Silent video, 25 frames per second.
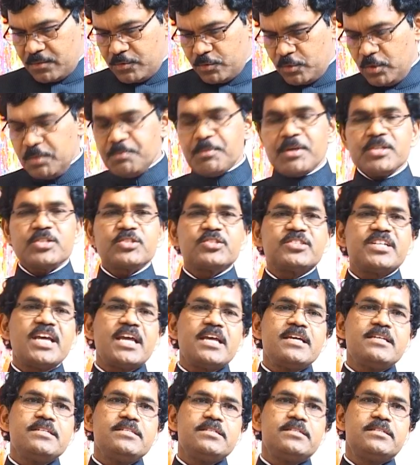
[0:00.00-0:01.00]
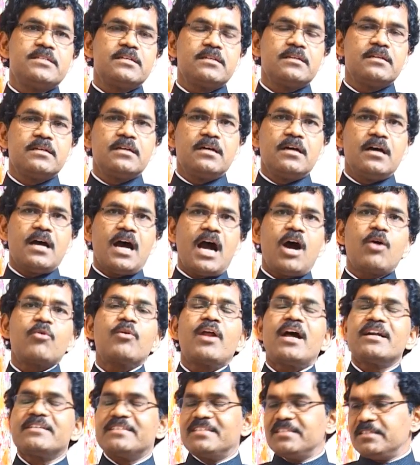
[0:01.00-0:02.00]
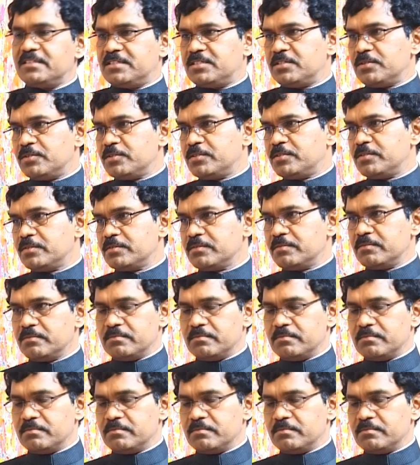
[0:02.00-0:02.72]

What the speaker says: we must change our attitude.